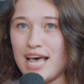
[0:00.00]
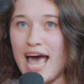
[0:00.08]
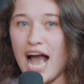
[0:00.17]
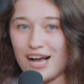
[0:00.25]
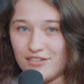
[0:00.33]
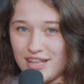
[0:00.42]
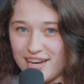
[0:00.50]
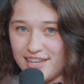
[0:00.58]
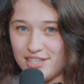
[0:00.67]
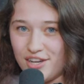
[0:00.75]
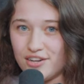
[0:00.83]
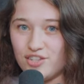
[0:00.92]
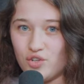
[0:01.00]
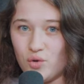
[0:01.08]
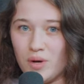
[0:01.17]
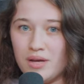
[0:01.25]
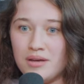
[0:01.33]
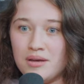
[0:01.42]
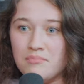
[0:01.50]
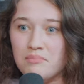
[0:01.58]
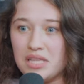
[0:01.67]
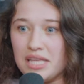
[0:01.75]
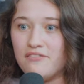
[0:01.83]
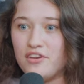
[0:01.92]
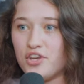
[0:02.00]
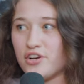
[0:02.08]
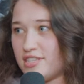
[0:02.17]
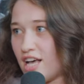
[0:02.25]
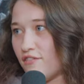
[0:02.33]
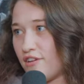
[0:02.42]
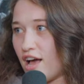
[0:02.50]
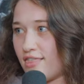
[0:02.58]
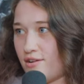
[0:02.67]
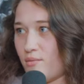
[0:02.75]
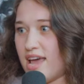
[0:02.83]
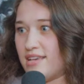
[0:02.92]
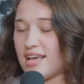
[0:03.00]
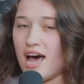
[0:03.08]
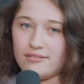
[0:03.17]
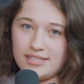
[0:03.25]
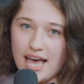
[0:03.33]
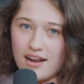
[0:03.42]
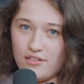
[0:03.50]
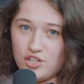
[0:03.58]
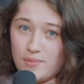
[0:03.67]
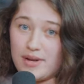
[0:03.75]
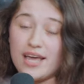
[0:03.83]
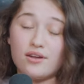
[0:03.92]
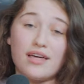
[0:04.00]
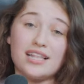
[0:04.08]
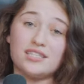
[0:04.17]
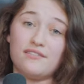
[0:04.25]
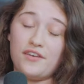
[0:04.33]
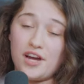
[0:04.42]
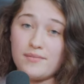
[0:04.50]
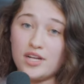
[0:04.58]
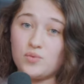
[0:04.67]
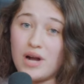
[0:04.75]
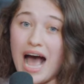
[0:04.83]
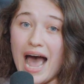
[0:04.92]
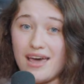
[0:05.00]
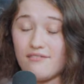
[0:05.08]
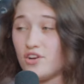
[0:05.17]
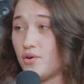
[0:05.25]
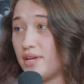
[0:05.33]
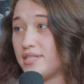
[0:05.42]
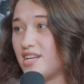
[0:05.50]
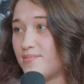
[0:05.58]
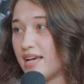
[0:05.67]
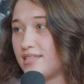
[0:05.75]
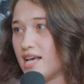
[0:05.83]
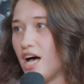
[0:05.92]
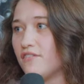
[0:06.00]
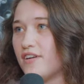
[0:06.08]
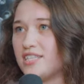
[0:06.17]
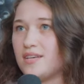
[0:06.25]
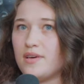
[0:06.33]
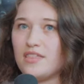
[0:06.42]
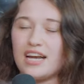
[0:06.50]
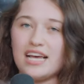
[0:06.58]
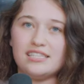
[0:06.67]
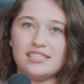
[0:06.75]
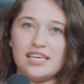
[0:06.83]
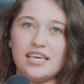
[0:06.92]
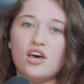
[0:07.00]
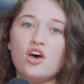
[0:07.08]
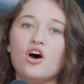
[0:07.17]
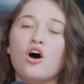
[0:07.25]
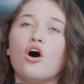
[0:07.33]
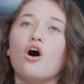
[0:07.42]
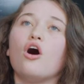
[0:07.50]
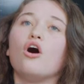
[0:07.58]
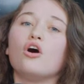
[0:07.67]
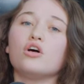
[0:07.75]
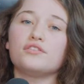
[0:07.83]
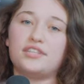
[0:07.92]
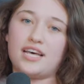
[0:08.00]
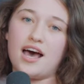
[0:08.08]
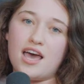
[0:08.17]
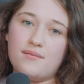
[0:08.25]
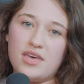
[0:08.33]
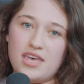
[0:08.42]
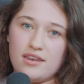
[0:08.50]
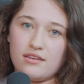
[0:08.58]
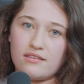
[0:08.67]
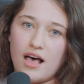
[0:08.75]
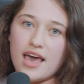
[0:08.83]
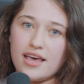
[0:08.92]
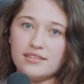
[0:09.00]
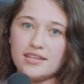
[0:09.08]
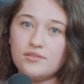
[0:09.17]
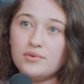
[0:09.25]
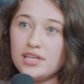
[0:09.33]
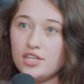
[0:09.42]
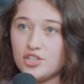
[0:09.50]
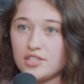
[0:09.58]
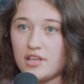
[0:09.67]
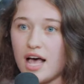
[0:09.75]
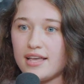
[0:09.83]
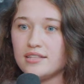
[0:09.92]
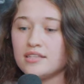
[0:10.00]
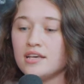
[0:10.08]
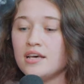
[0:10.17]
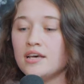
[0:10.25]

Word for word: a heck of a lot easier to believe in yourself in other ways outside of the gym. And I know that's very much what I have noticed in myself and something that I see all the time in clients, and really just clients